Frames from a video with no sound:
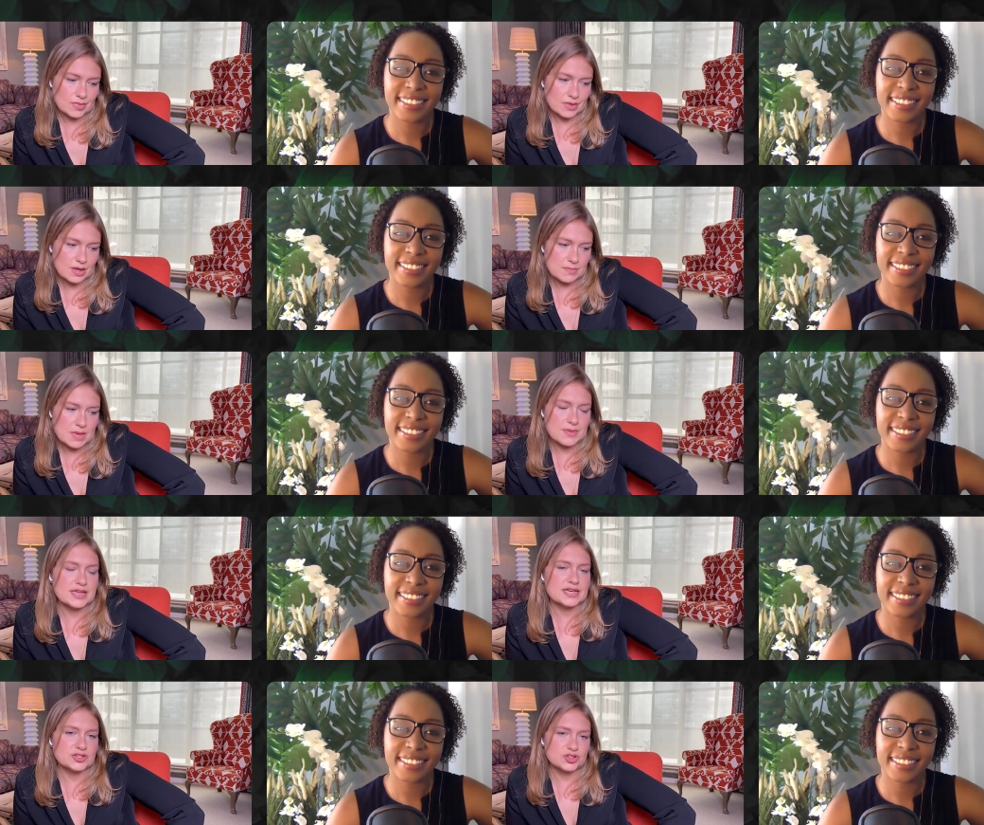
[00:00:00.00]
Speaker 1: maybe an
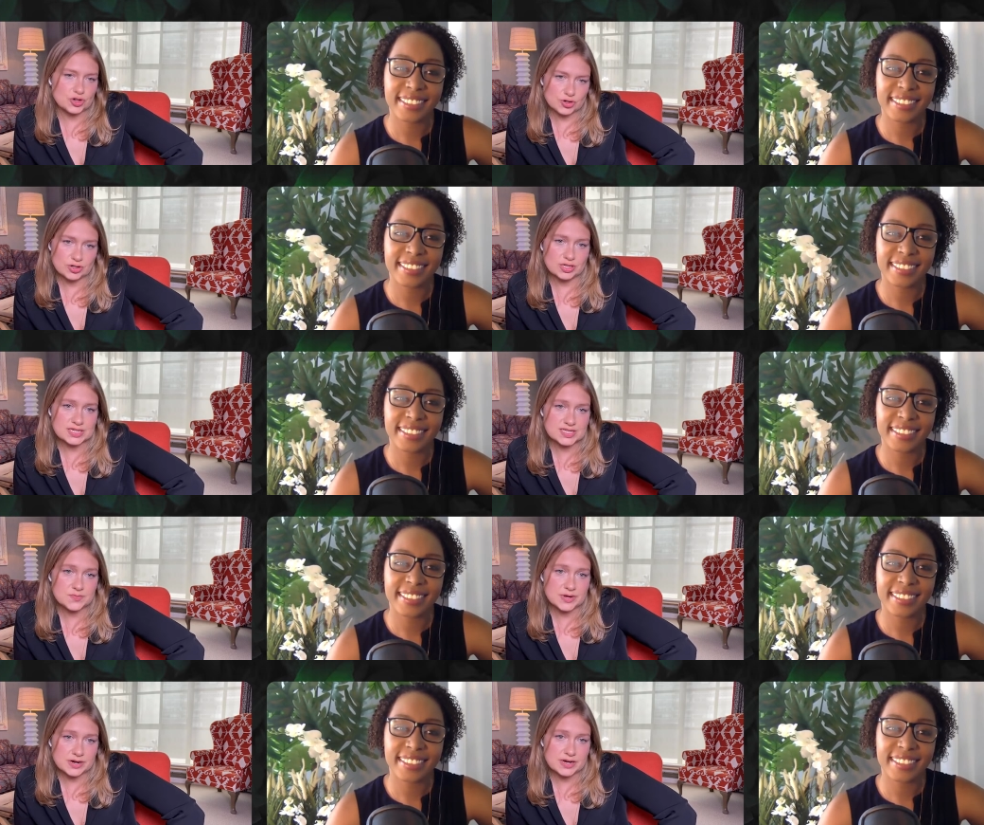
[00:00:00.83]
internal
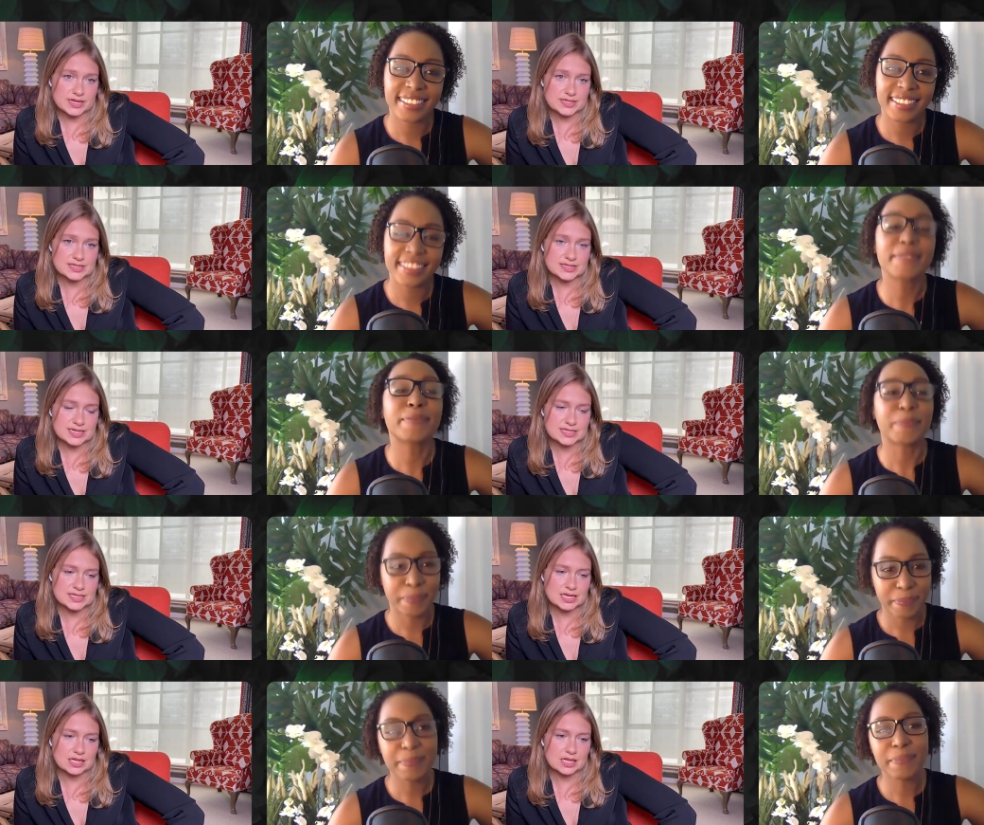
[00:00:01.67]
experience that's
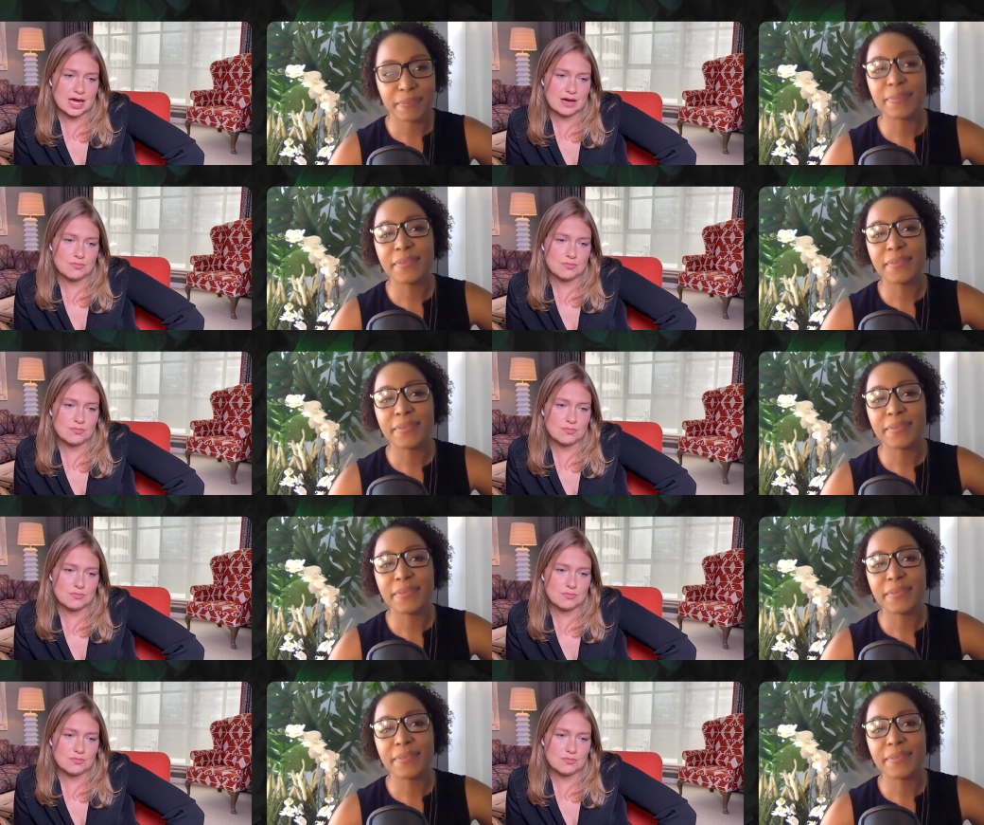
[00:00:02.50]
a lot